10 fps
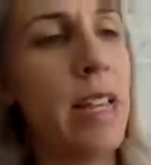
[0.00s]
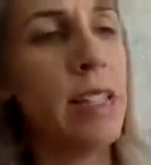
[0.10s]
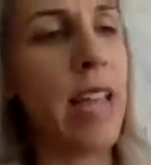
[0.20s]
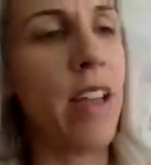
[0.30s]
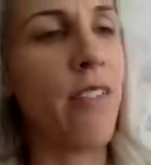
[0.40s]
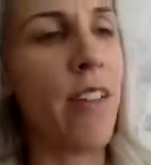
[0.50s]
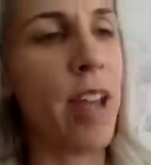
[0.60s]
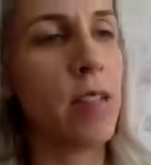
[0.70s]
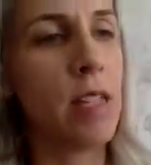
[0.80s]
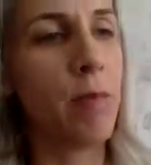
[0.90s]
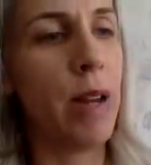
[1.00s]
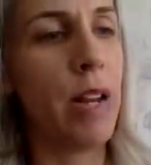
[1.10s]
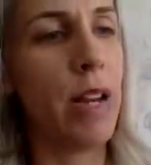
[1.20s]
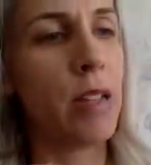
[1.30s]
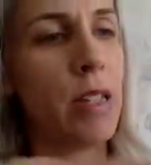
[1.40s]
Say I found somebody
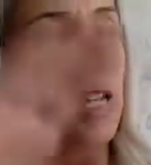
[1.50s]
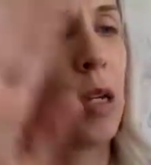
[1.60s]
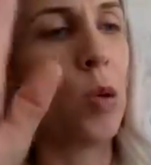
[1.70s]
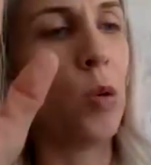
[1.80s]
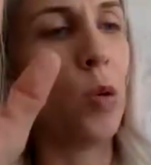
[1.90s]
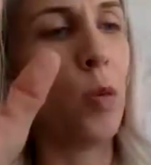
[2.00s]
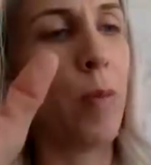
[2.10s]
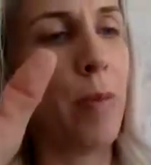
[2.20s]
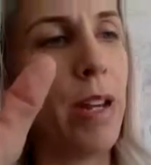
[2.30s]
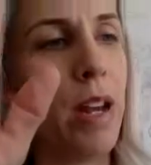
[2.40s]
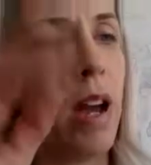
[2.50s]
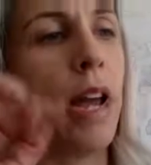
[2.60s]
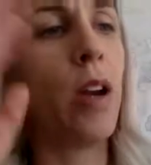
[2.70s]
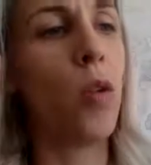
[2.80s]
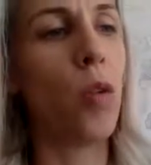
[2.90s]
and I was like, oh, maybe
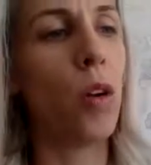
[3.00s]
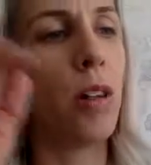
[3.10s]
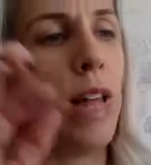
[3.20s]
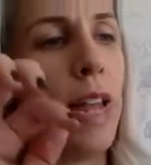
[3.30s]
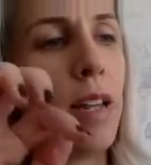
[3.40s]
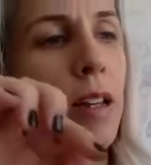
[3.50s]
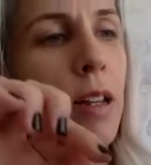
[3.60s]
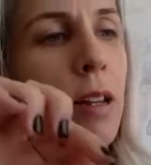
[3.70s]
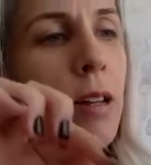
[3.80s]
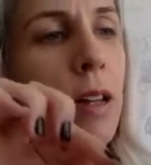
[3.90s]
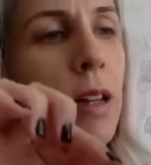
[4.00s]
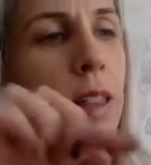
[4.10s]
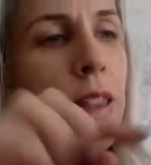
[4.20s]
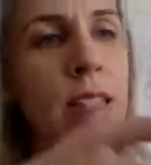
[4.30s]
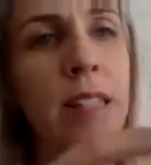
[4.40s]
not, or like,
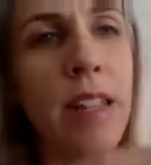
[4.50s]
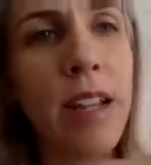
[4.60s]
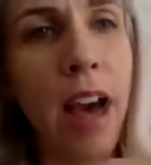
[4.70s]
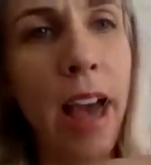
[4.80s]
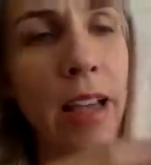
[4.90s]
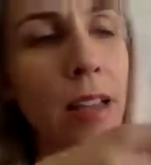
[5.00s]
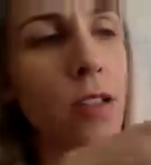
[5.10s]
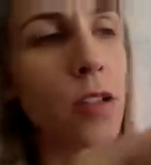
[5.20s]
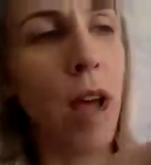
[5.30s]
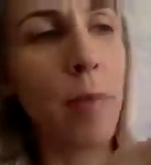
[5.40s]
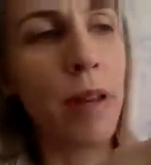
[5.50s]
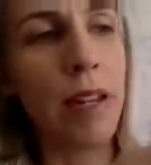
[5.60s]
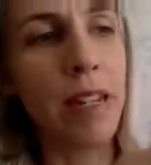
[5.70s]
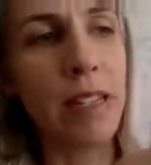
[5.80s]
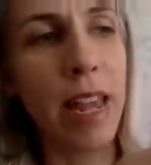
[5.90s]
this is a guy, so I'm gonna
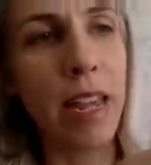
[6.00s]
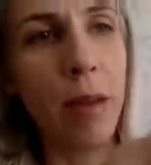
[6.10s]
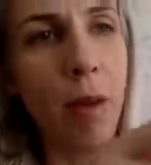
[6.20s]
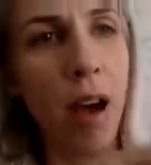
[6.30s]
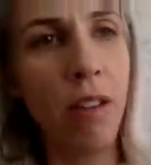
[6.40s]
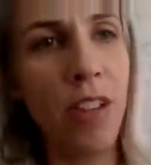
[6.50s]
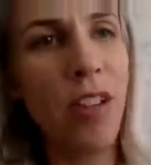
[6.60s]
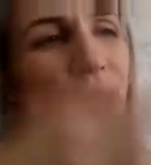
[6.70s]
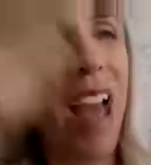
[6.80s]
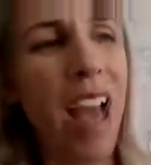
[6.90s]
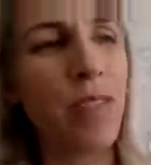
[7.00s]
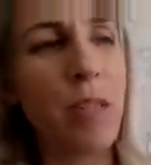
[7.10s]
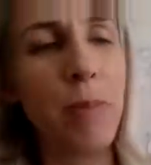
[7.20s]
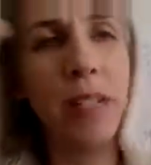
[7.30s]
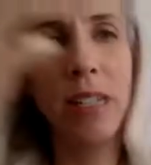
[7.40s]
just take him off. You don't have to
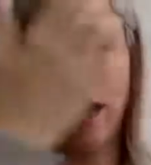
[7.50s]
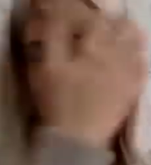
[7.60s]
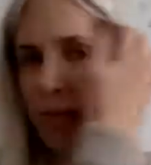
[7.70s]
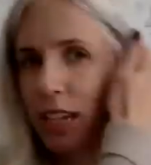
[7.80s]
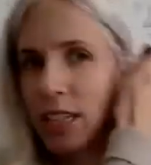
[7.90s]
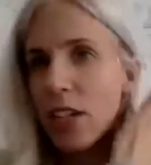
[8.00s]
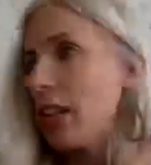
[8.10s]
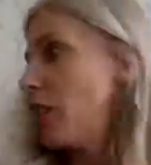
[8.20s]
spend time necessarily